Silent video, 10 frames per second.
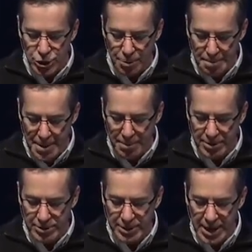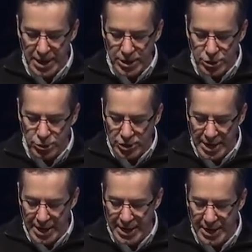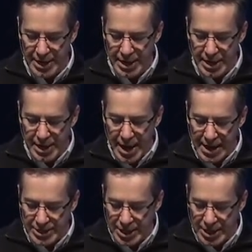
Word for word: your members to sin as